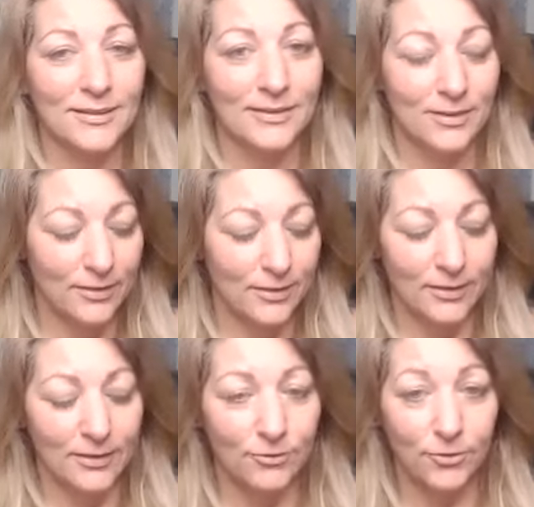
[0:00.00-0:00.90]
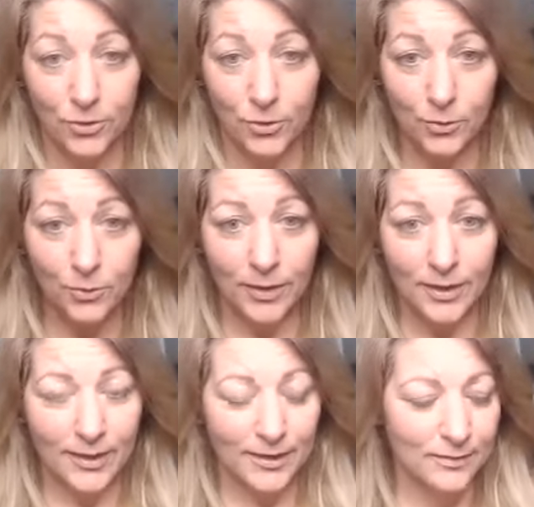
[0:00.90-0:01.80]
kind of for you
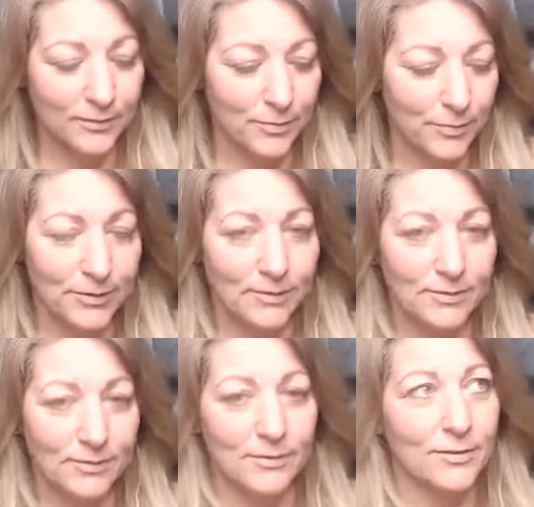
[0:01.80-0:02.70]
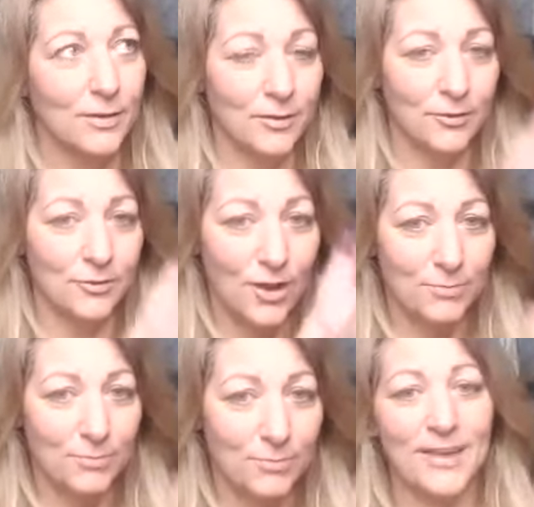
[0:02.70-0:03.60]
and but this is
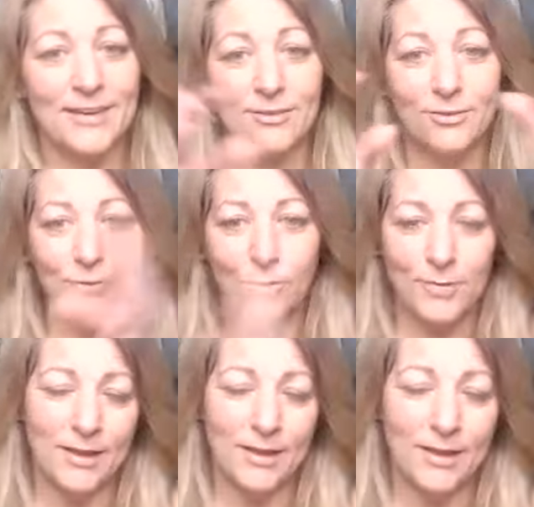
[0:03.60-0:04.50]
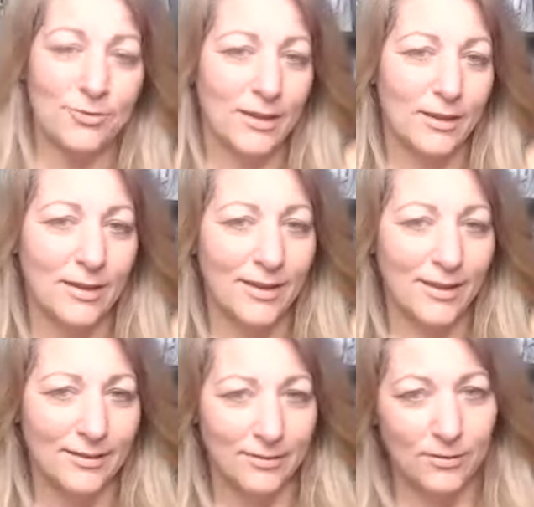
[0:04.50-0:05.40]
job related this is romance related
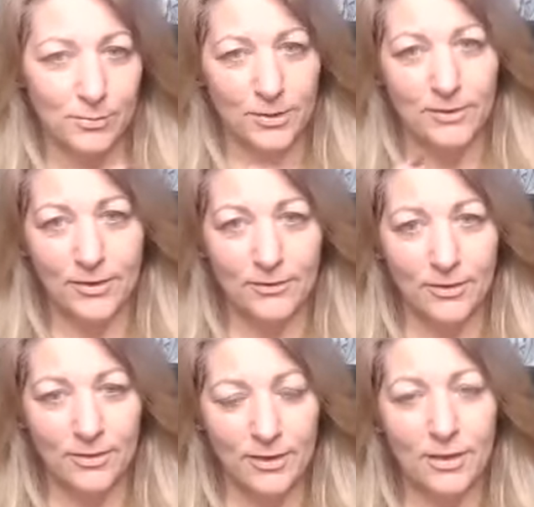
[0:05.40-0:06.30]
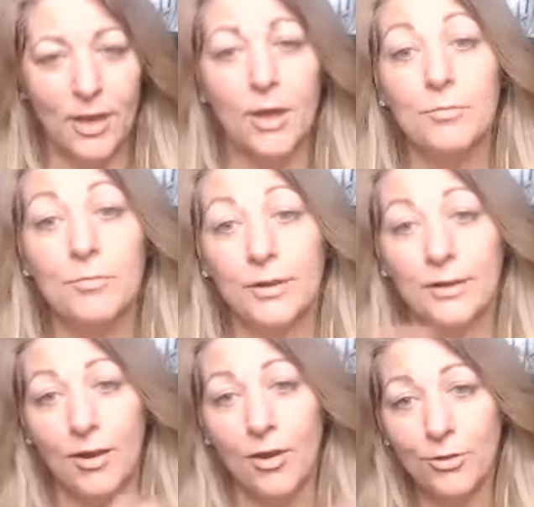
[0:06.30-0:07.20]
this is a bit of everything but
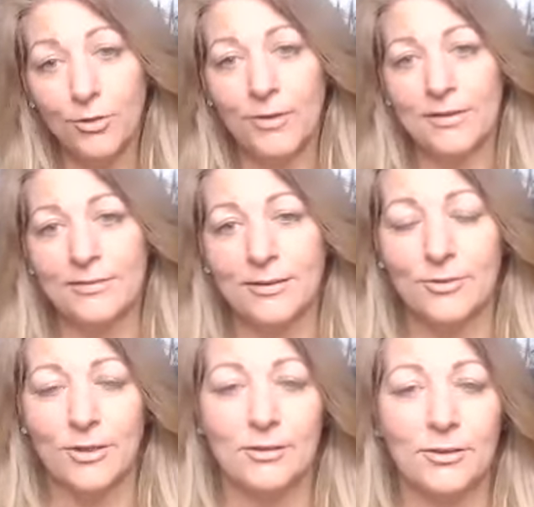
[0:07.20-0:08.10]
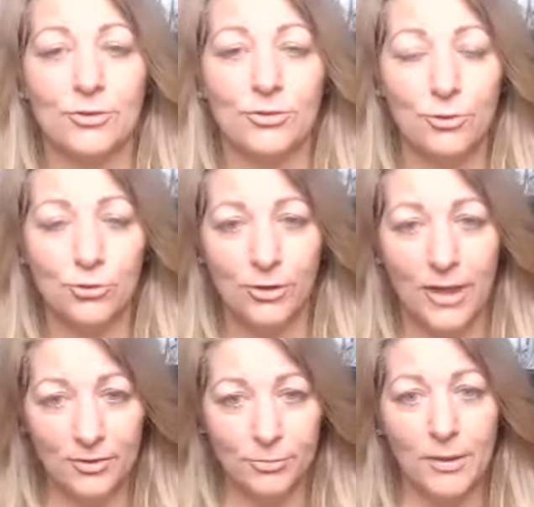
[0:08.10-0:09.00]
all the rest is like the social
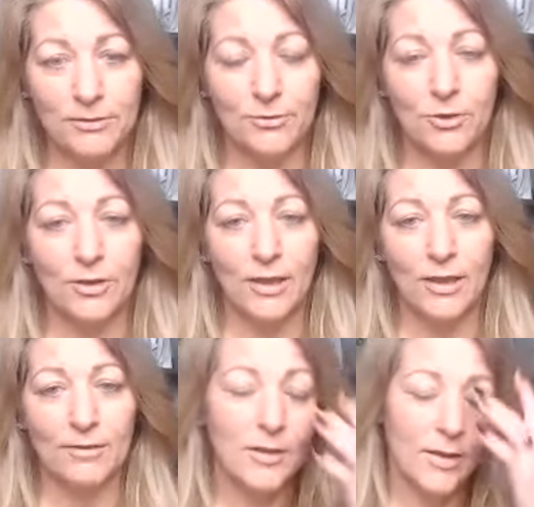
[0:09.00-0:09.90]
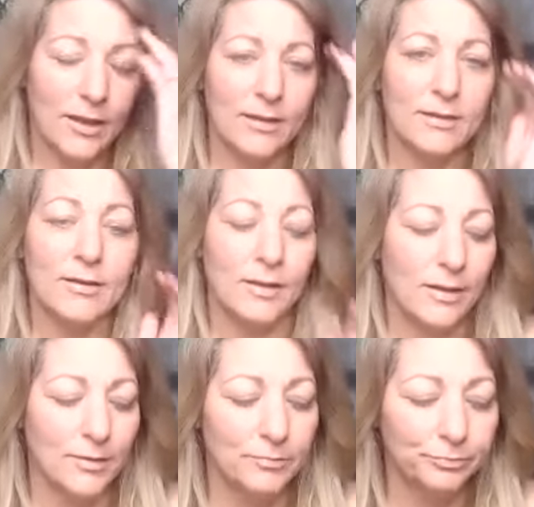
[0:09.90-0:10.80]
aspects of your life and
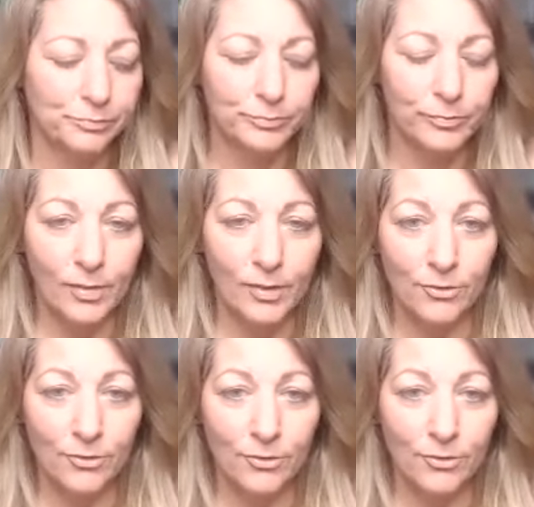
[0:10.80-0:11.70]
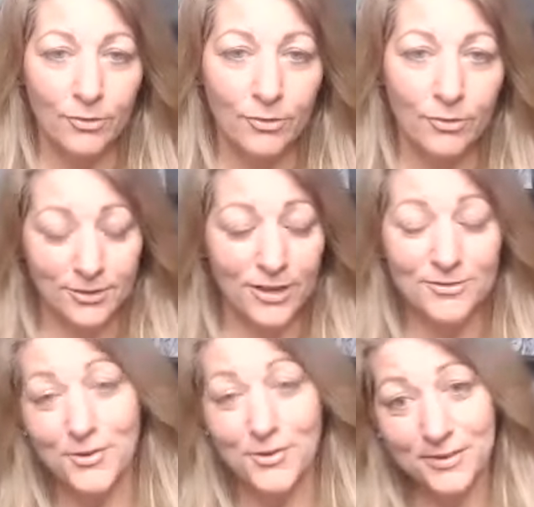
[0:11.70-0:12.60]
um, so for the
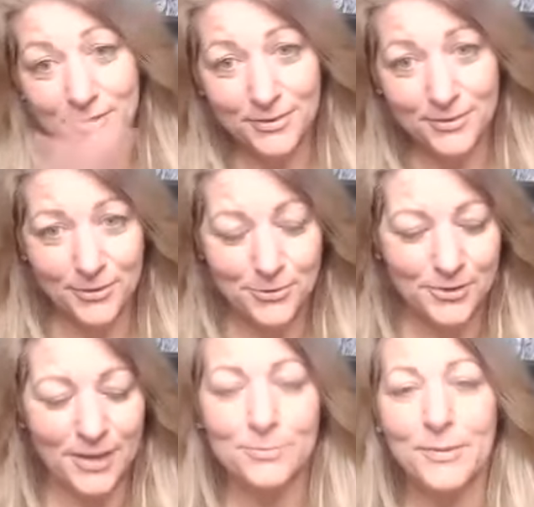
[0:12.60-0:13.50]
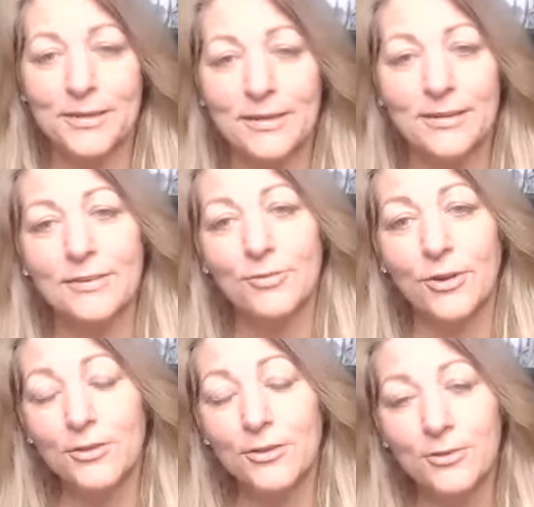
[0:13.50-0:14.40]
general this is a social aspect and then
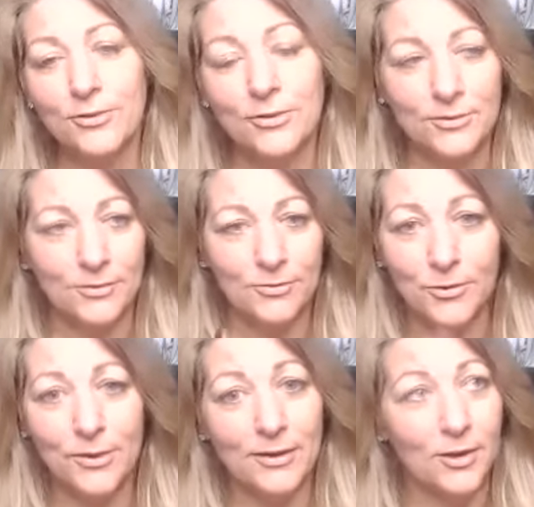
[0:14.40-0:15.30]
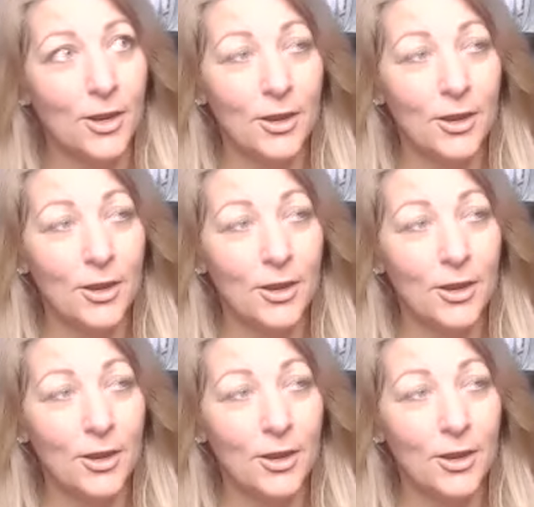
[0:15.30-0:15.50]
for others there's a few that are